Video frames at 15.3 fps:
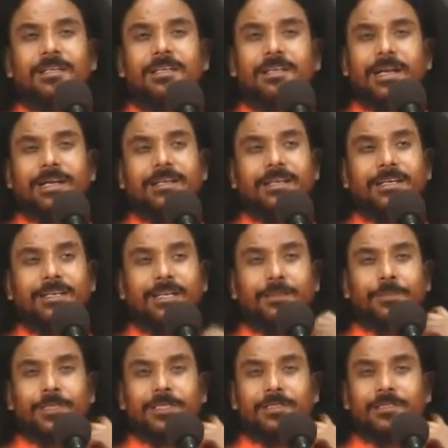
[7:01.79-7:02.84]
Right-handed
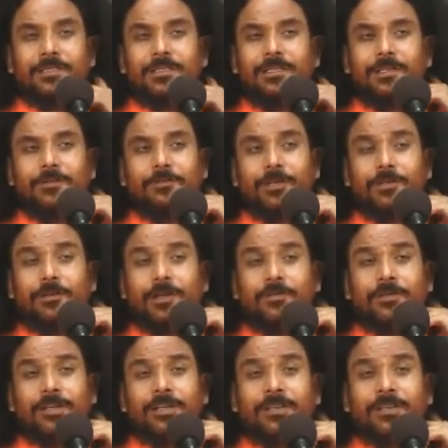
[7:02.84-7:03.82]
means when you are